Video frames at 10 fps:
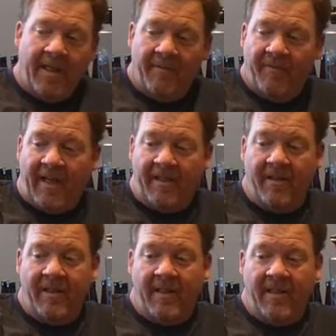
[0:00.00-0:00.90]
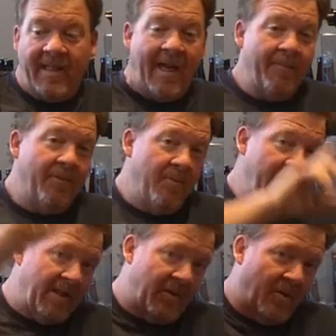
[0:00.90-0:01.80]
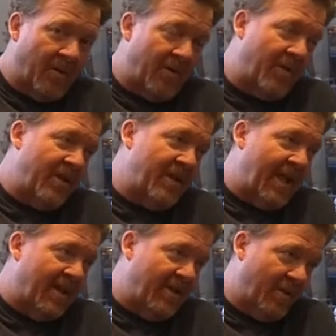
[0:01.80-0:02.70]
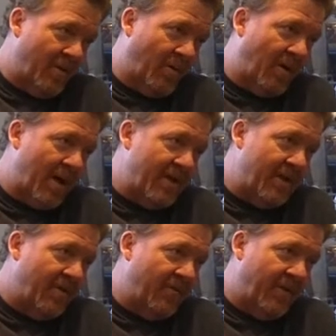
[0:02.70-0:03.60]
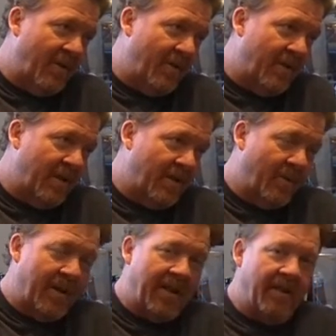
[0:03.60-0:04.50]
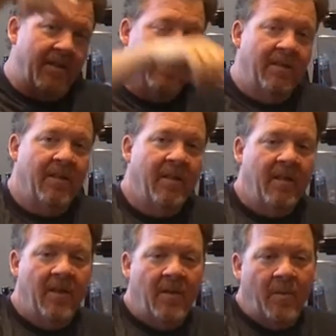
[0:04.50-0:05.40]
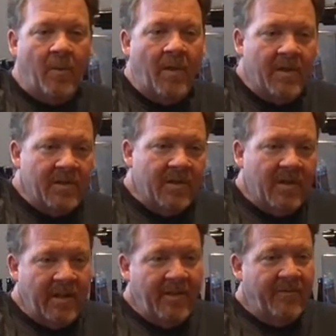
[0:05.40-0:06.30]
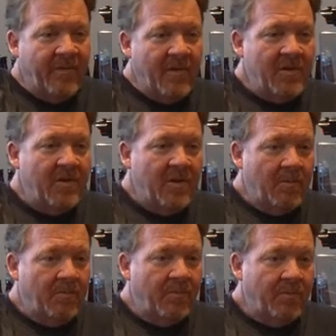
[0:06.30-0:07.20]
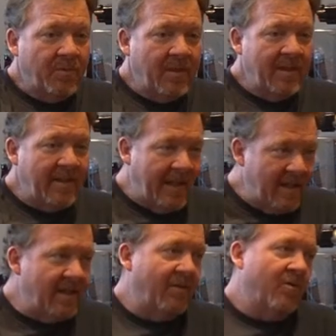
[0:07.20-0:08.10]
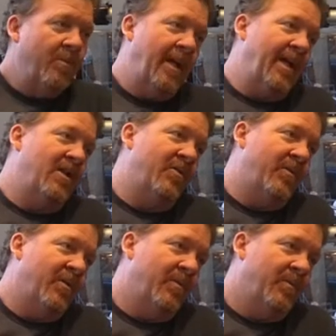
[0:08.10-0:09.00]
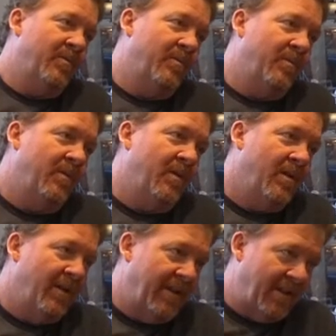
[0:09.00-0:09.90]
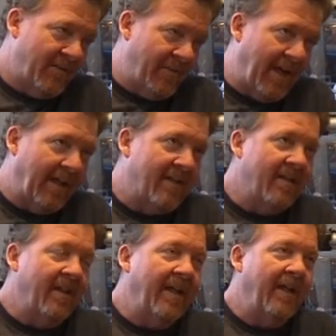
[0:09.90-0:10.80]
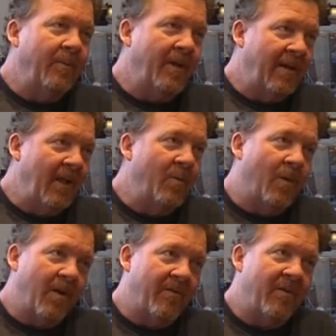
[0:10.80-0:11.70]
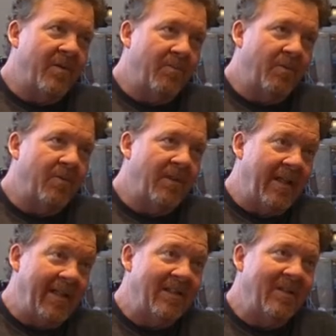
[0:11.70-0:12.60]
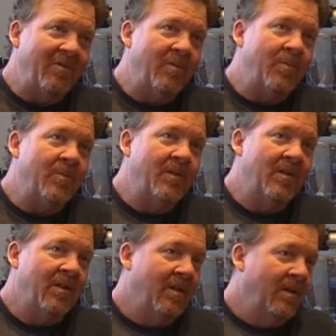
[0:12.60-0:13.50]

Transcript: In fact, the tap room next door, Dirty Jack's, the old garage, I don't know if you noticed on your way in, was the first brewery tasting room in Asheville. Oh, really? That's a fact. And we think one of the first brewery tasting rooms